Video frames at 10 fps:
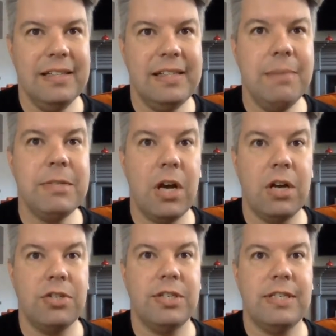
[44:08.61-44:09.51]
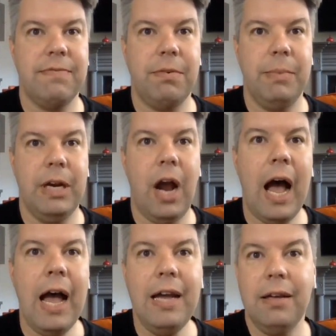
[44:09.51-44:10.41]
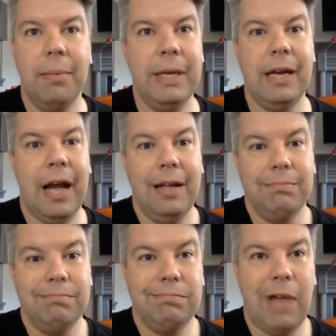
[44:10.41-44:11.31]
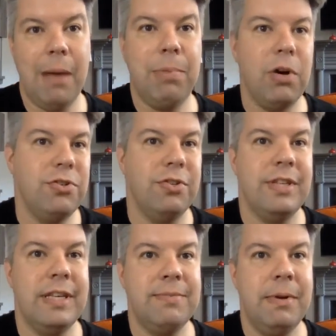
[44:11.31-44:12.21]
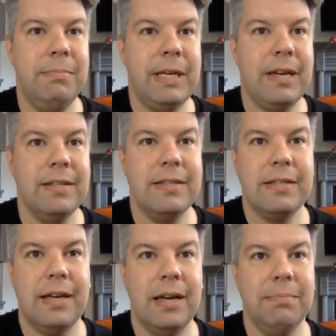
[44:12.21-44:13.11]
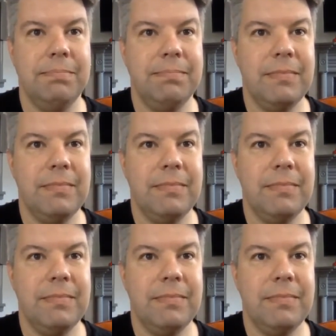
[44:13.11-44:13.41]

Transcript: same song, just different meter. I, I mean, I'm I'm partial to this one because, um,